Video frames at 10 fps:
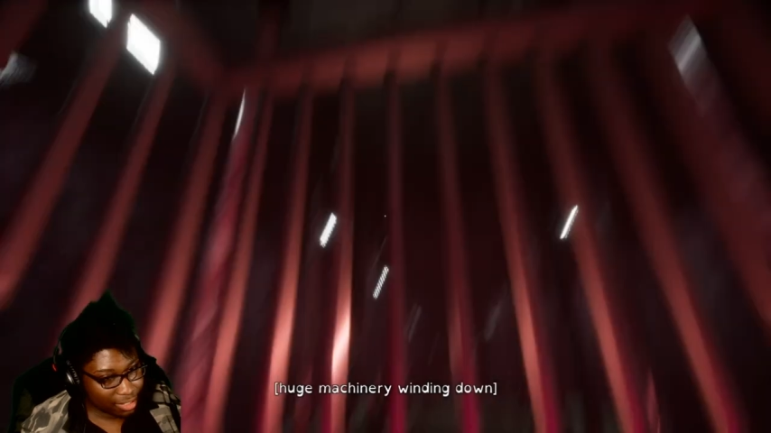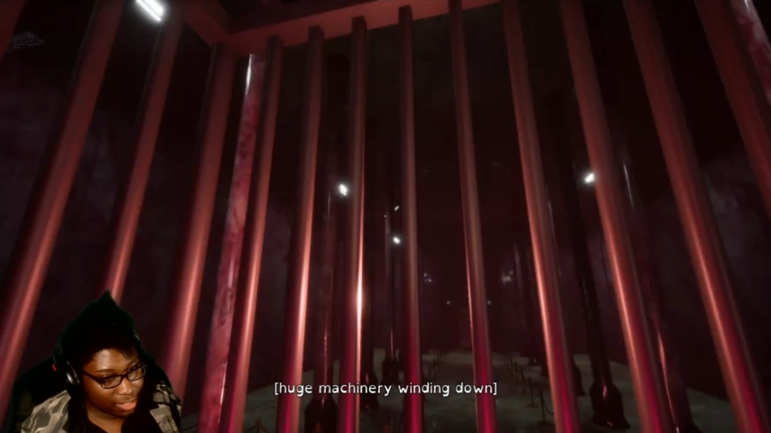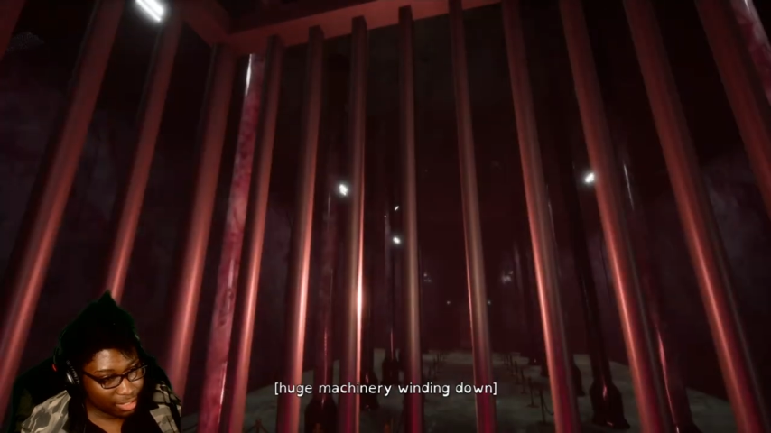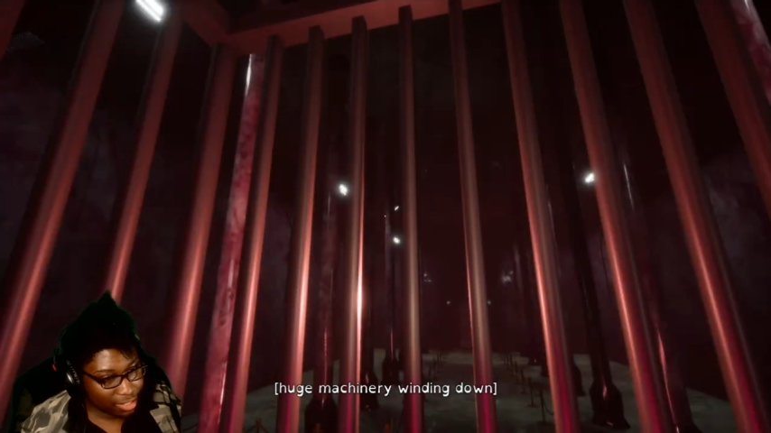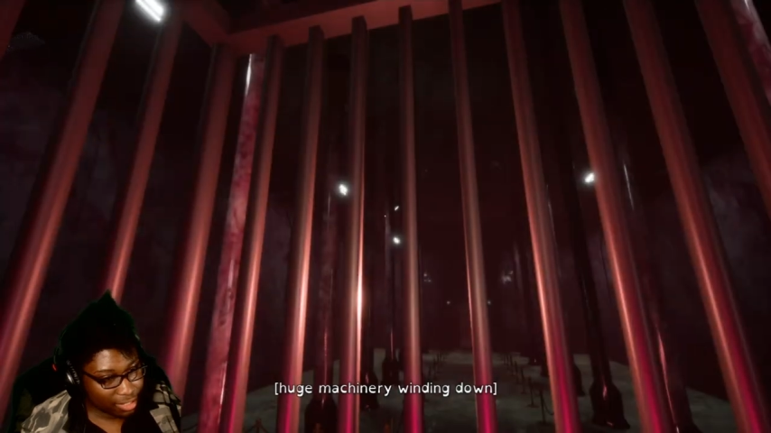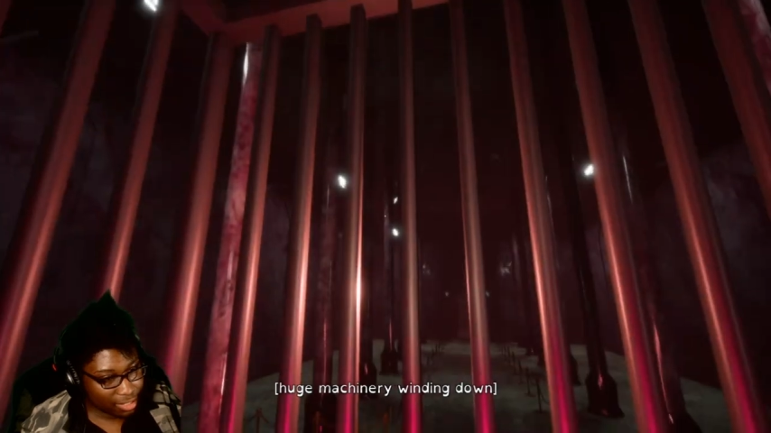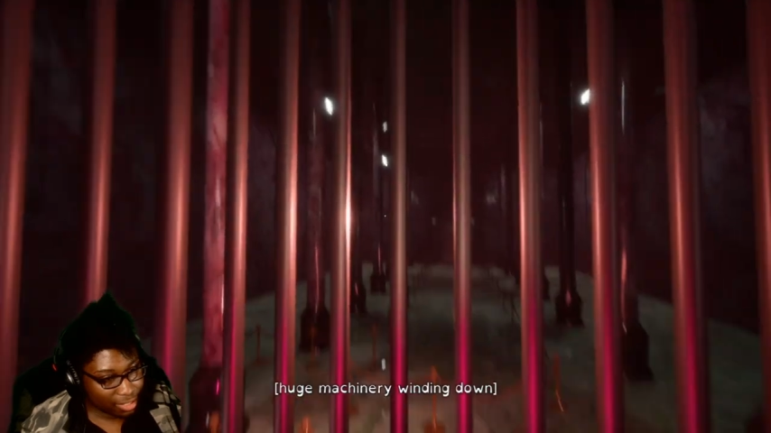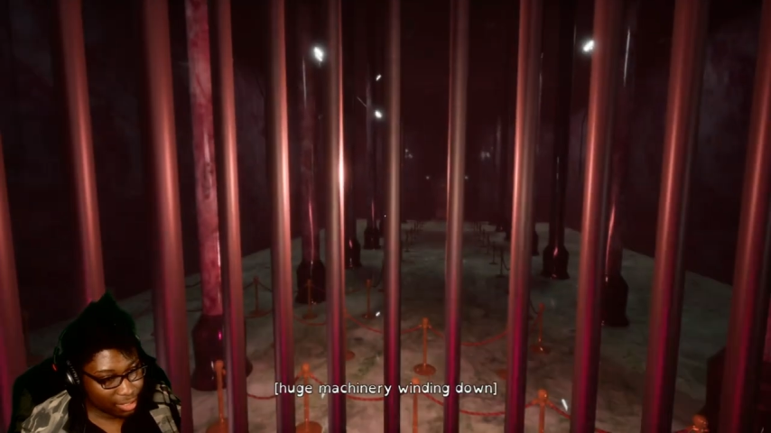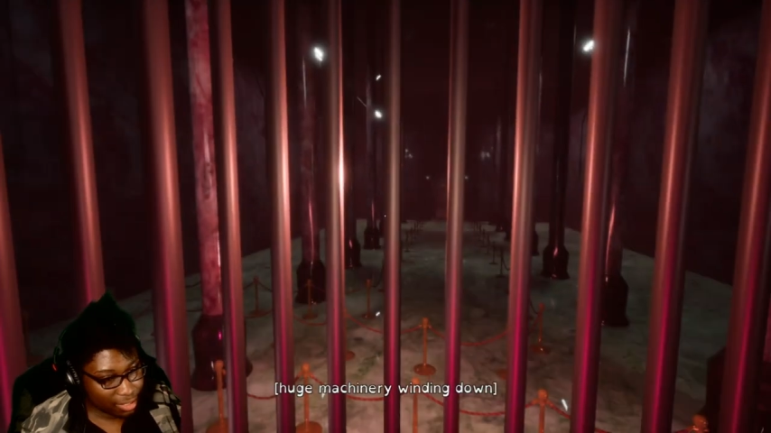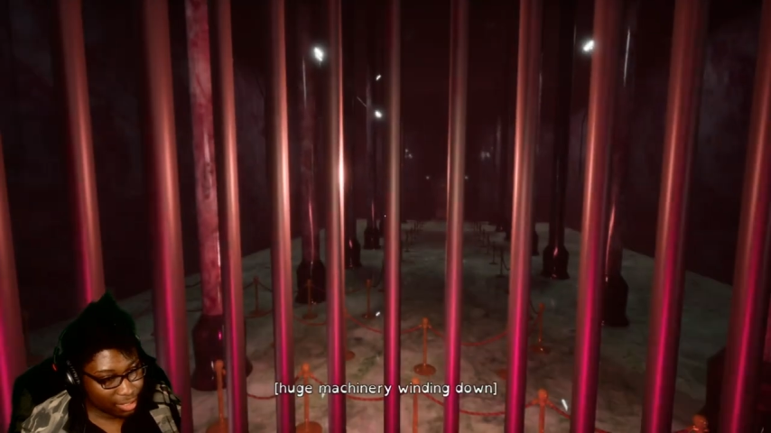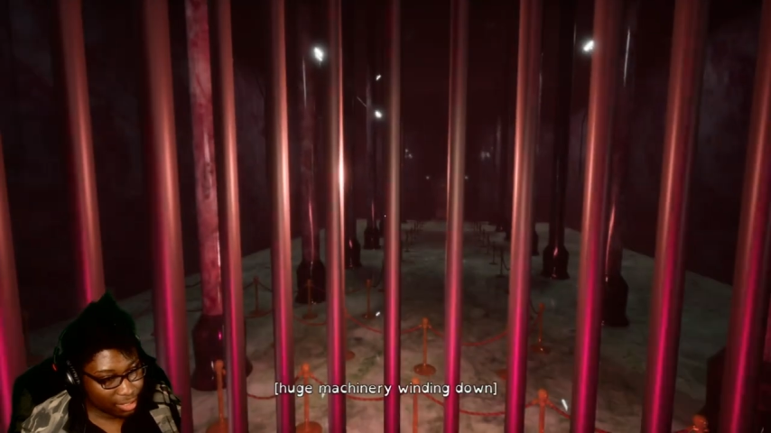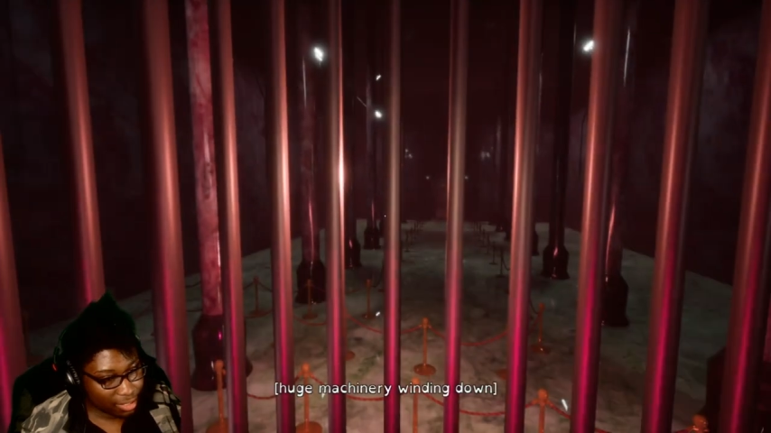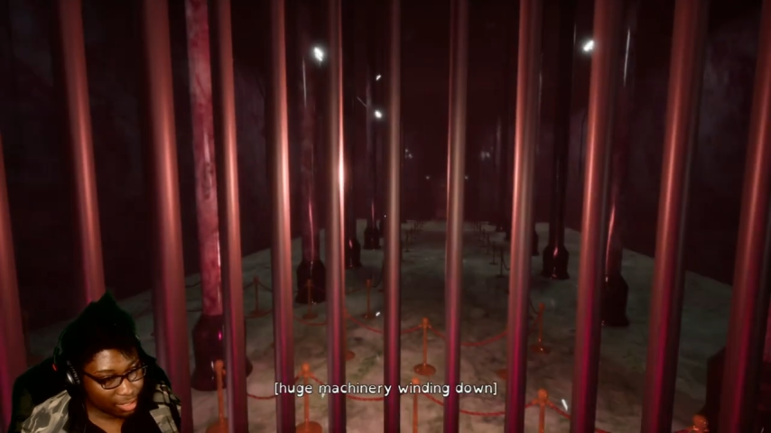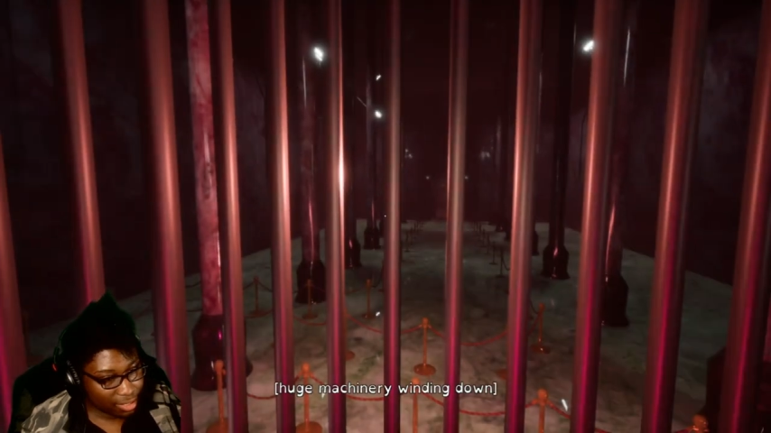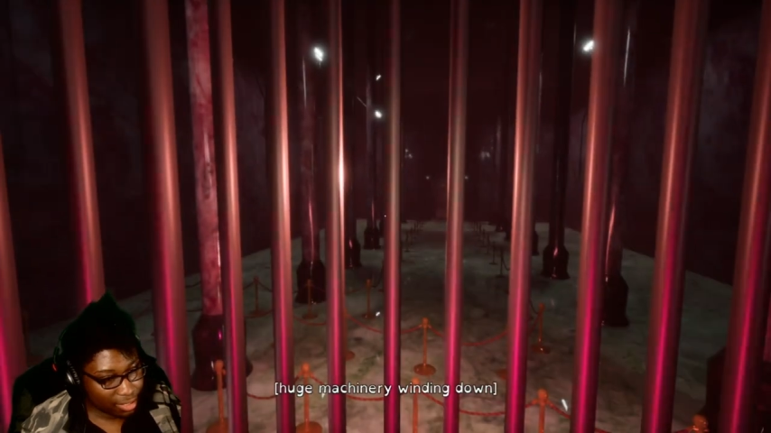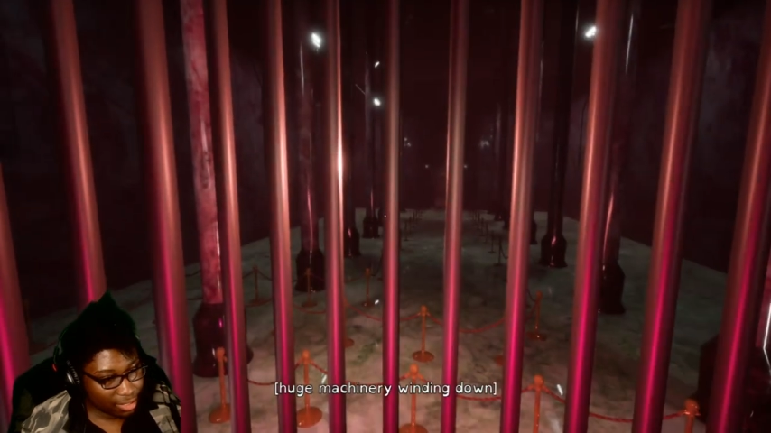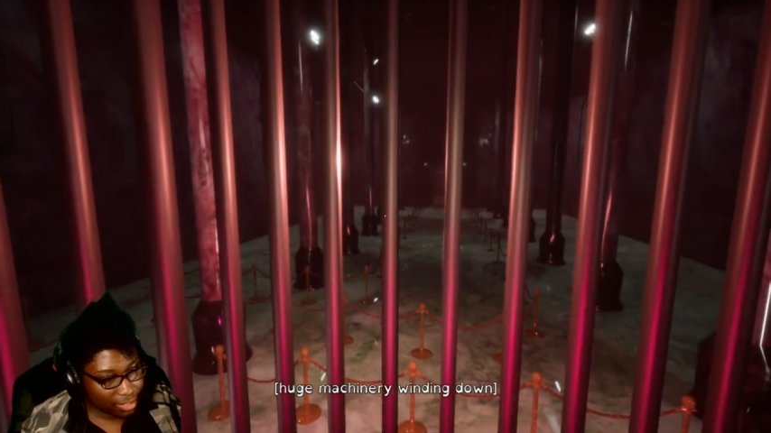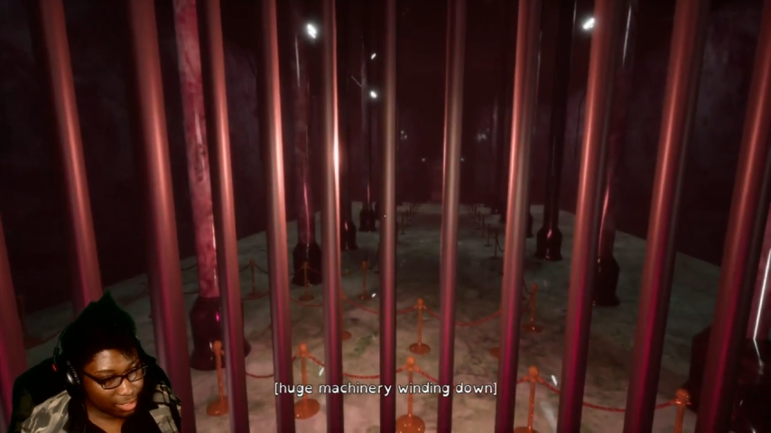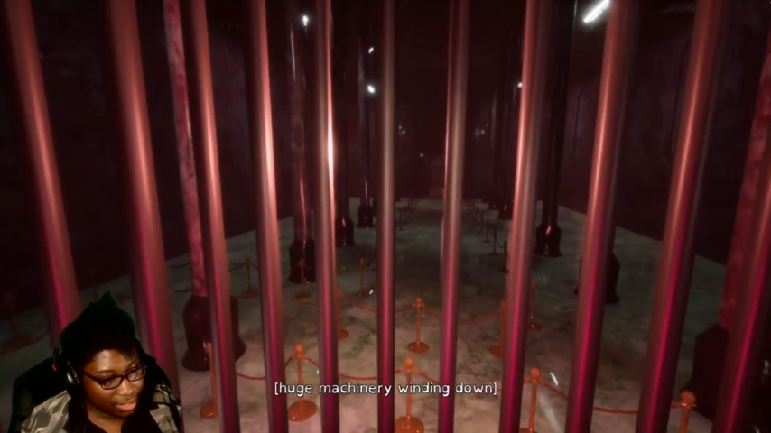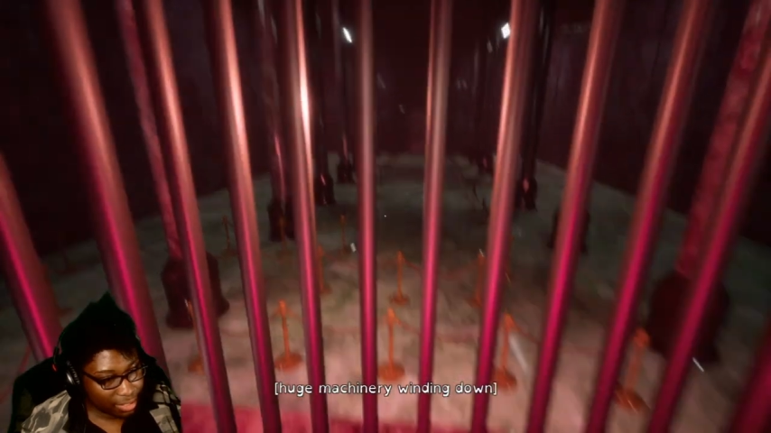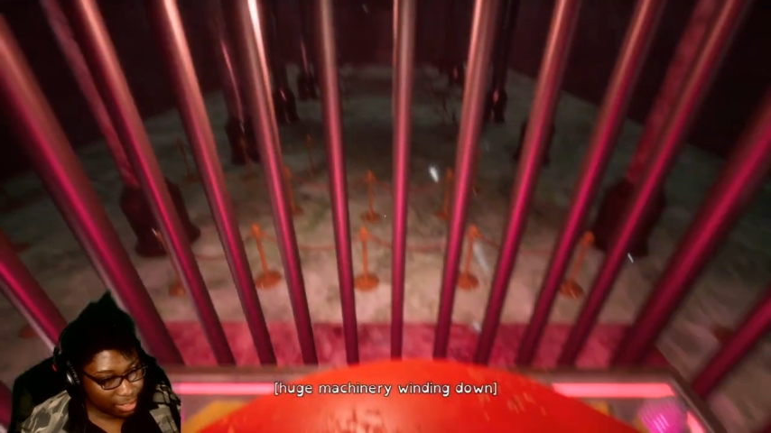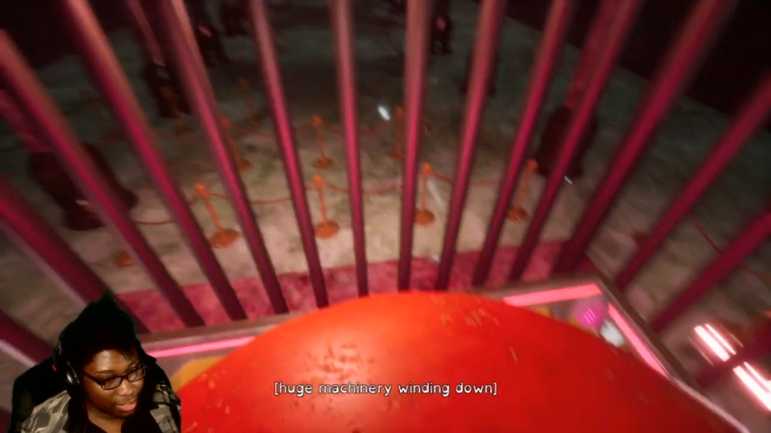(silence)